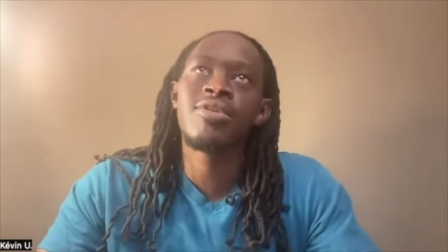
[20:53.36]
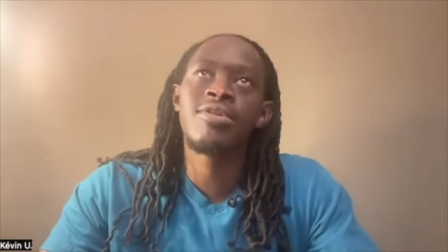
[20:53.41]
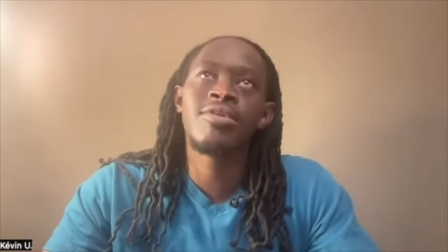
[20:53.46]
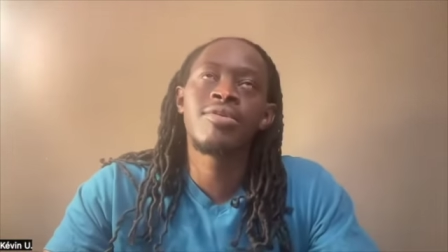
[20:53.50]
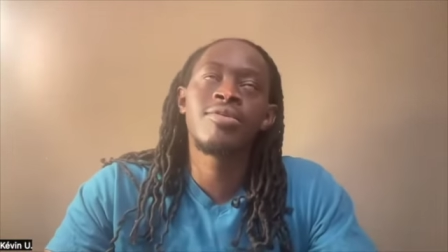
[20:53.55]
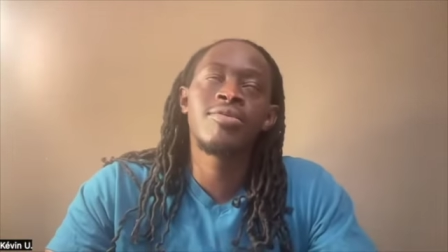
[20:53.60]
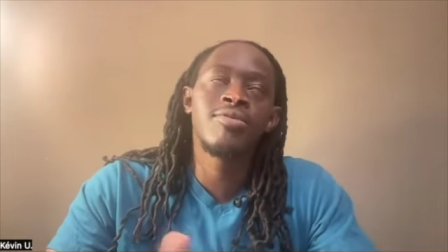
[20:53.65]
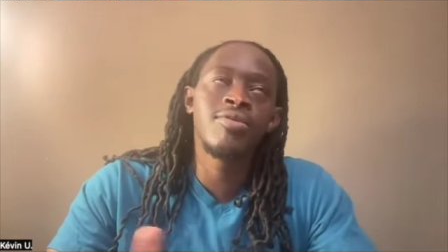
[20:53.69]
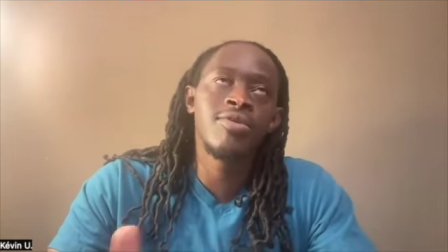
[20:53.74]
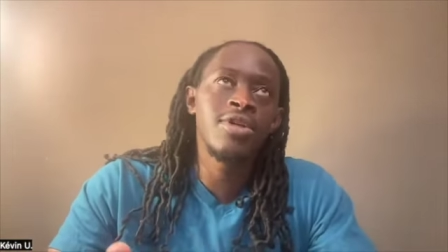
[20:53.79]

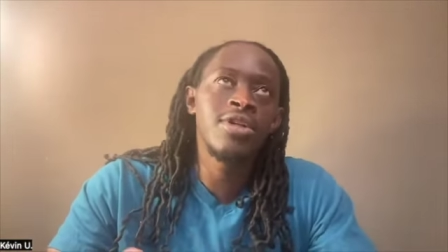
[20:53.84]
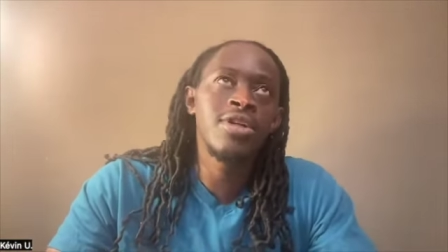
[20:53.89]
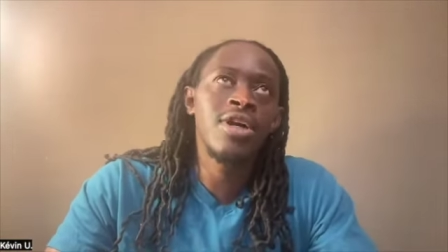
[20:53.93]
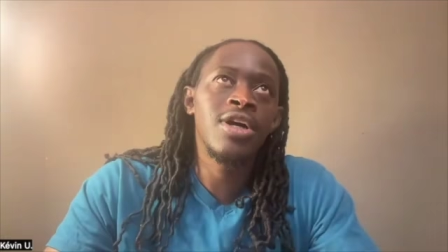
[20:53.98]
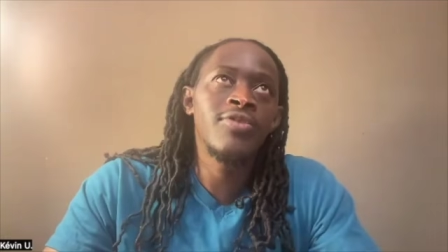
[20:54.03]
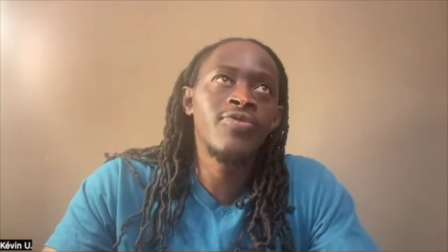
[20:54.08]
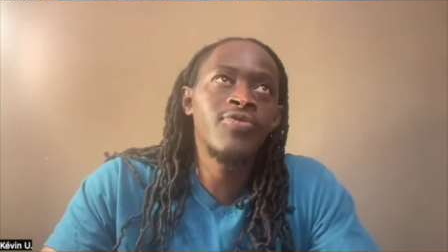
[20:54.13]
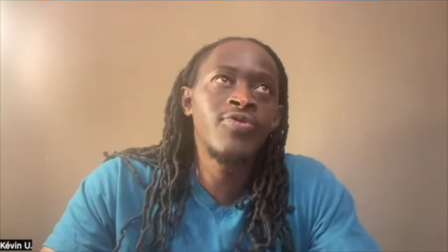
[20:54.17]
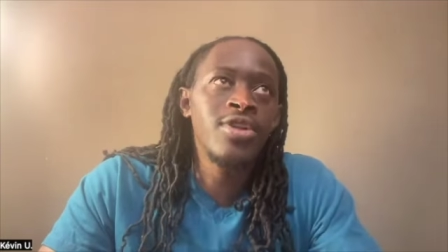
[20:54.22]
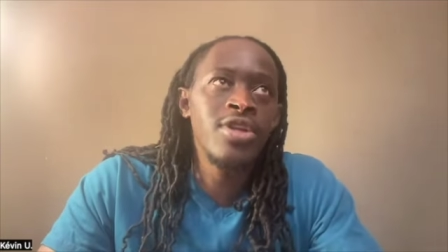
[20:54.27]
what i
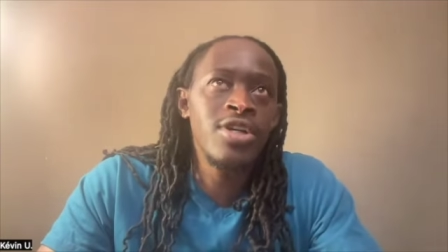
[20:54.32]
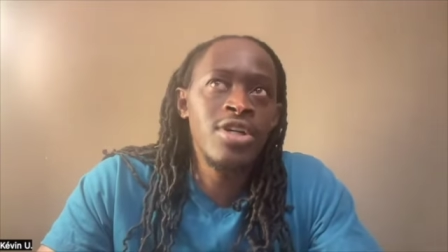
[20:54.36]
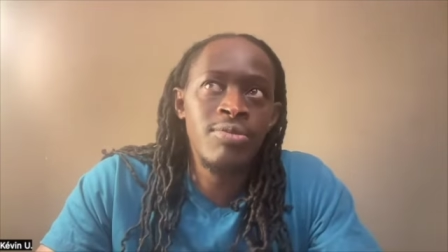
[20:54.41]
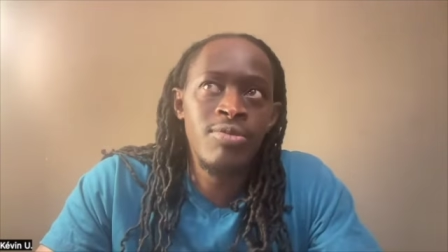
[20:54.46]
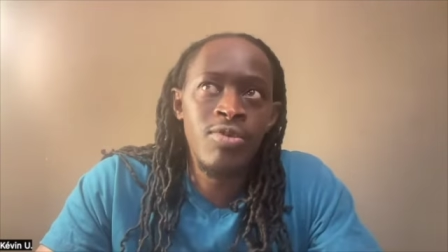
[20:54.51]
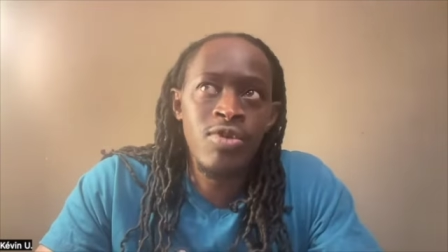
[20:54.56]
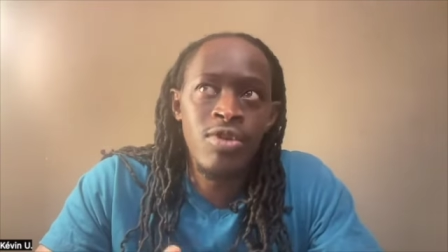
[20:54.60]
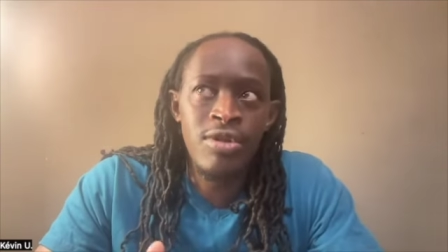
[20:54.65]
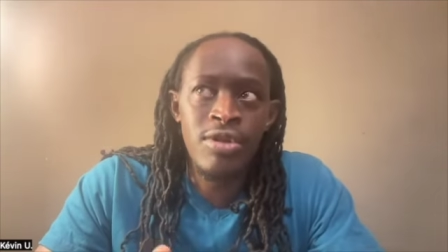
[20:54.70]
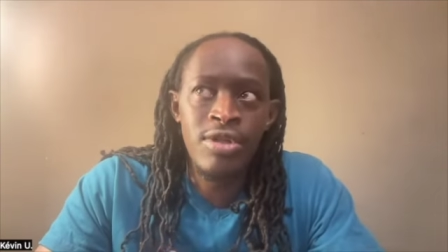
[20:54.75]
feel like i'm
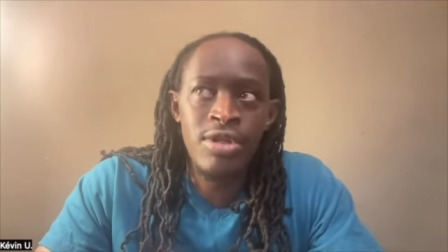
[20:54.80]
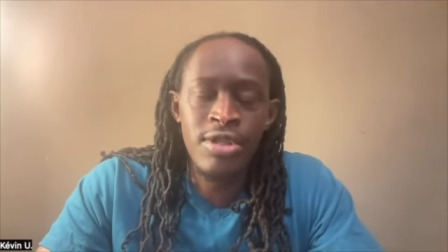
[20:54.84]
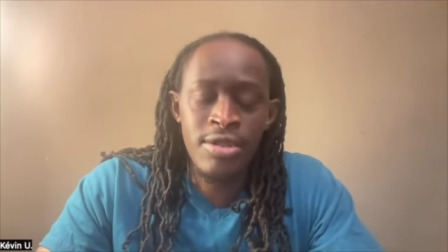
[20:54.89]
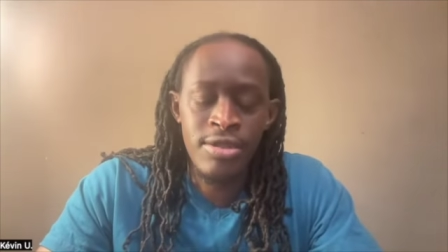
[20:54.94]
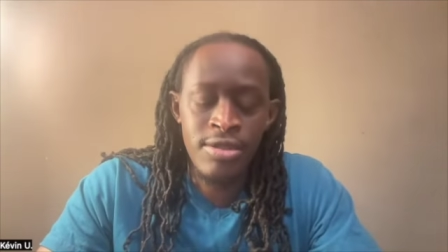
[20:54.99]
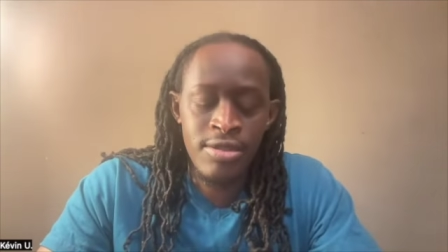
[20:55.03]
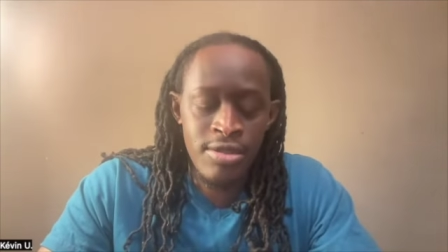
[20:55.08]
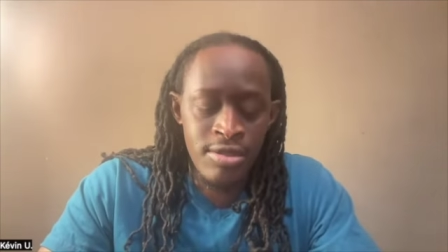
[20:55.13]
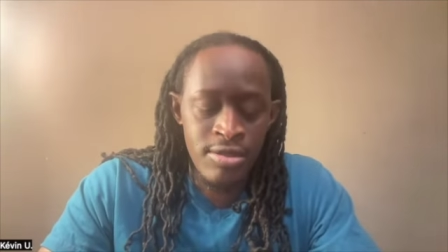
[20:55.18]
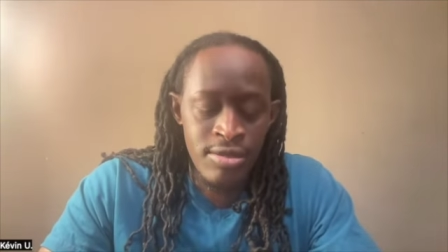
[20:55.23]
growing
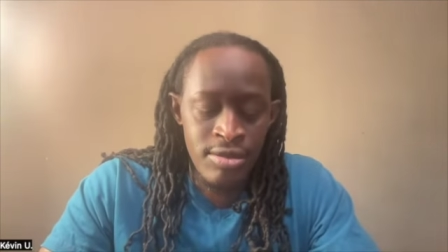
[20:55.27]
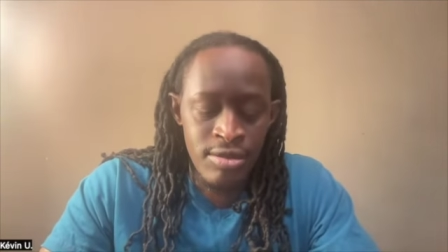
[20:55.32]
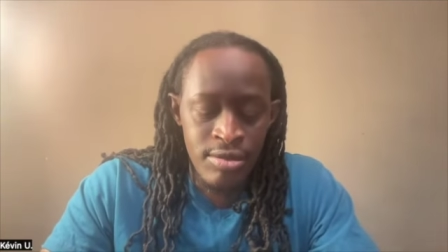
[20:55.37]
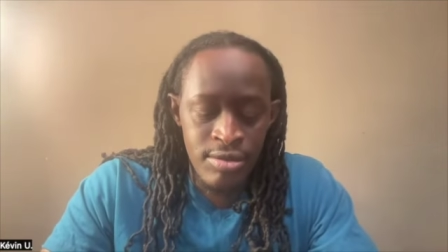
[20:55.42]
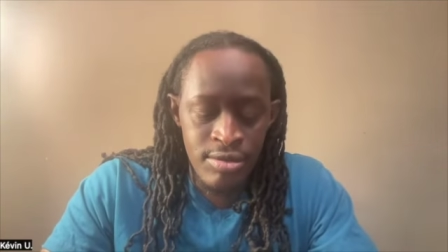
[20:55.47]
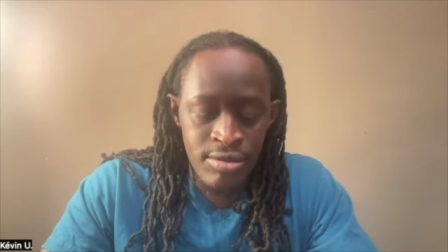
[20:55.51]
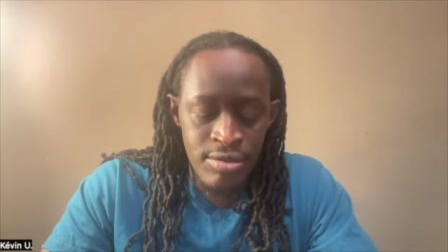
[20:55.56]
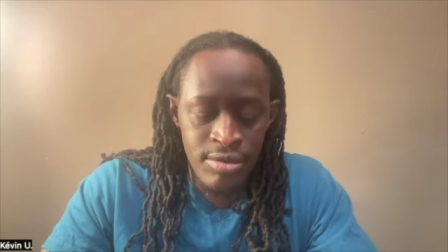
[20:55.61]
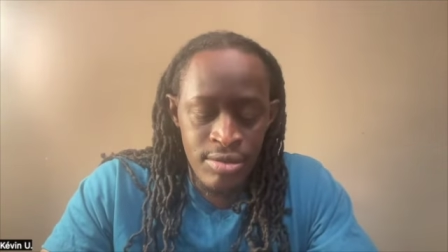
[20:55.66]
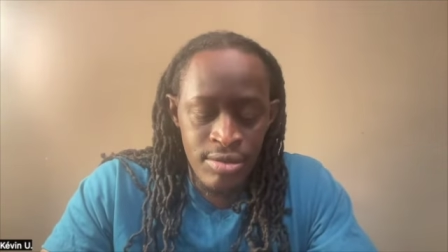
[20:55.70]
into